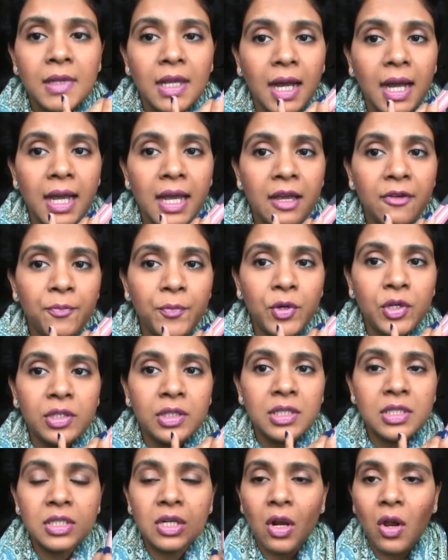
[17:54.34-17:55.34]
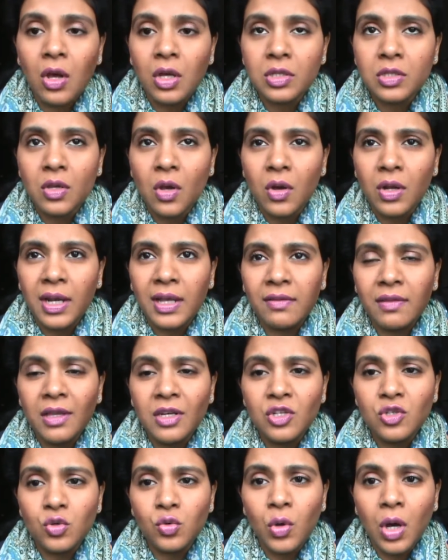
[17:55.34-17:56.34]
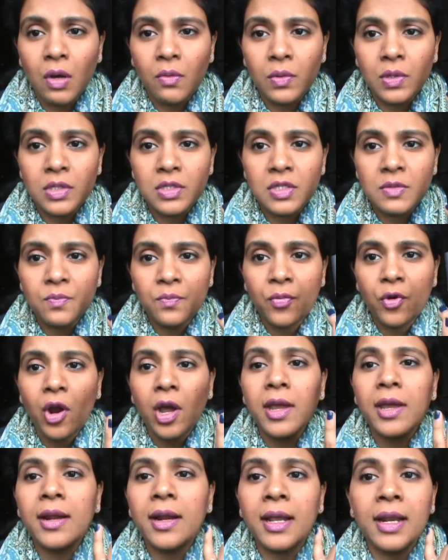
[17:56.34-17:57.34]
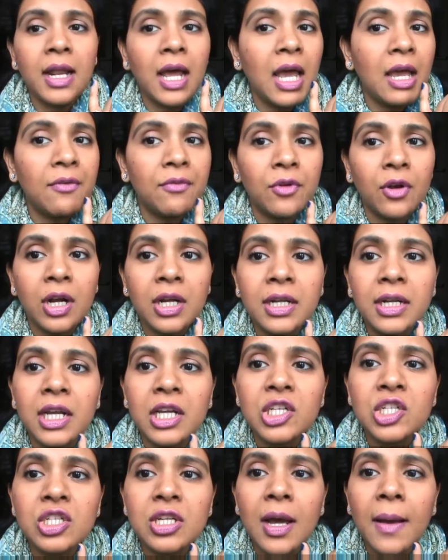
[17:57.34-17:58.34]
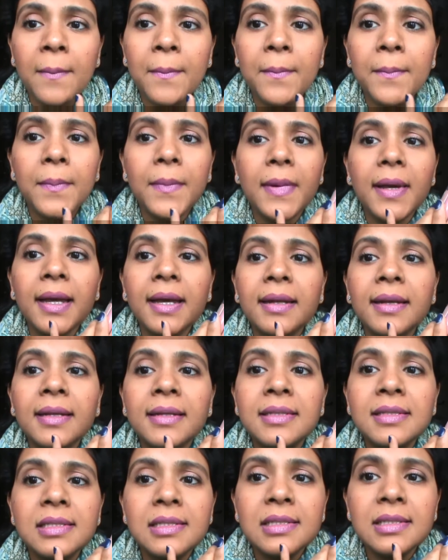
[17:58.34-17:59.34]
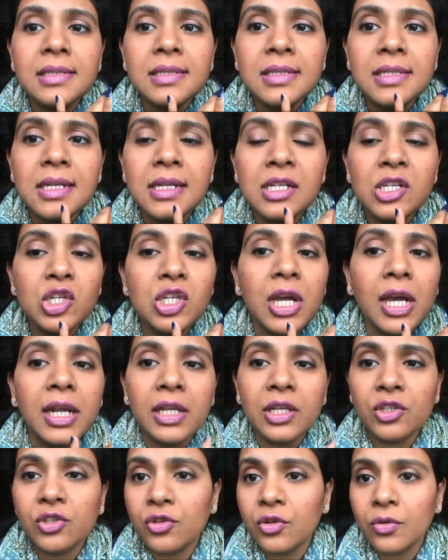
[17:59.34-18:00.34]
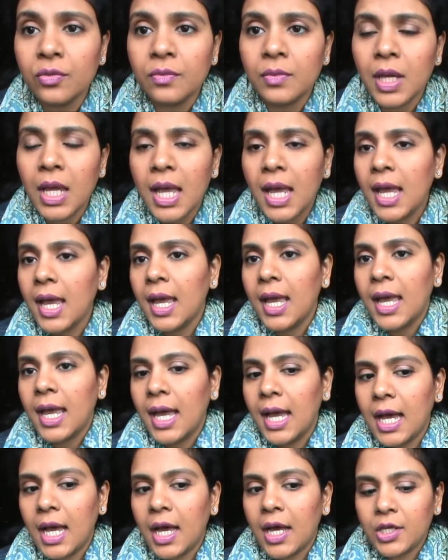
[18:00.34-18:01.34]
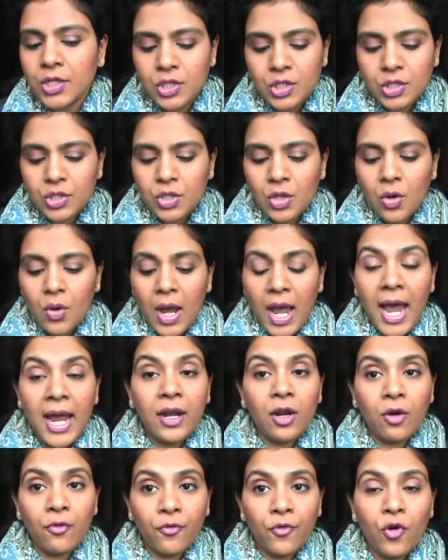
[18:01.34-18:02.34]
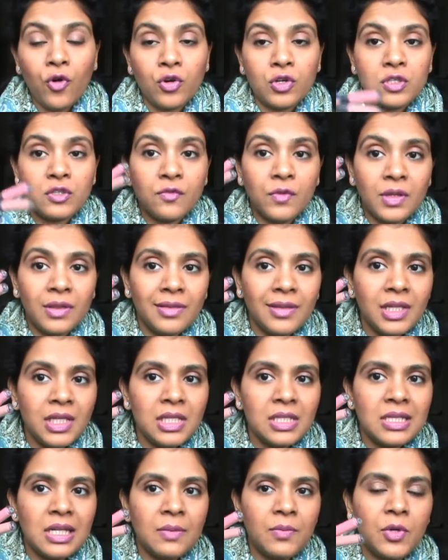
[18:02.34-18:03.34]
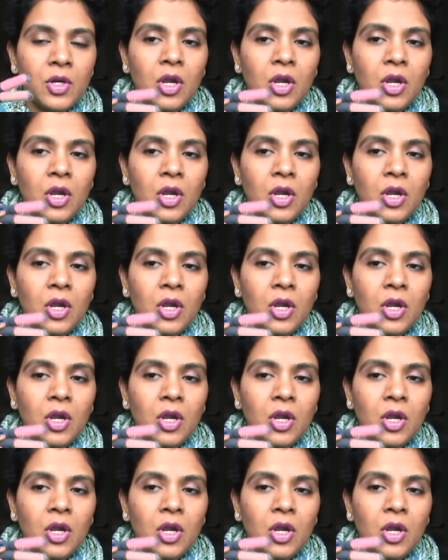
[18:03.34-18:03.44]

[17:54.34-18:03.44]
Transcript: I have put this gloss on I think 2 hours prior and I have not touched up and it's still shining through. Uh, so and of course with these lip